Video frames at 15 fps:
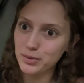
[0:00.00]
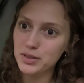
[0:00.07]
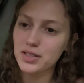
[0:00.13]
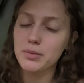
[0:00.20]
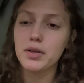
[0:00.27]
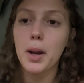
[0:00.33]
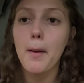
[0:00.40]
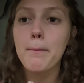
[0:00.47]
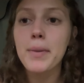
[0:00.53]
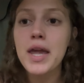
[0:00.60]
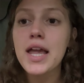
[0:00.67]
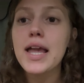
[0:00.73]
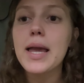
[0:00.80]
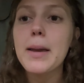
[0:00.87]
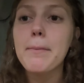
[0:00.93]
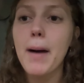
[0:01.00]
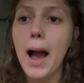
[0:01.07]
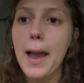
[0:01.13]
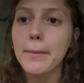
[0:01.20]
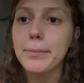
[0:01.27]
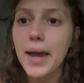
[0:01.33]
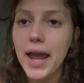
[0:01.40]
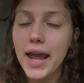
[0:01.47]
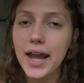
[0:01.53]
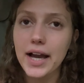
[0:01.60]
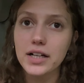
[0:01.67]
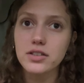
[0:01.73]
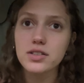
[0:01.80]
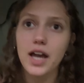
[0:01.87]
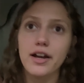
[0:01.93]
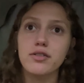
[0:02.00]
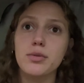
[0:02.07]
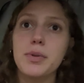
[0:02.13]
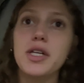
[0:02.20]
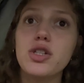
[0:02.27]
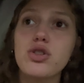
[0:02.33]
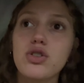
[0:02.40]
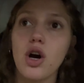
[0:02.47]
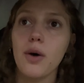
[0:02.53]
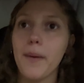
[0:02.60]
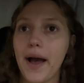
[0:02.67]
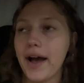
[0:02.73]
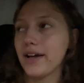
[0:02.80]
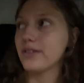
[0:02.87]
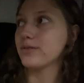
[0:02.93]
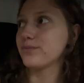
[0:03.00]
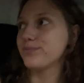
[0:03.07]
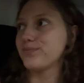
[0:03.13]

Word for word: because I'm gonna pee my pants. I have to pee so bad.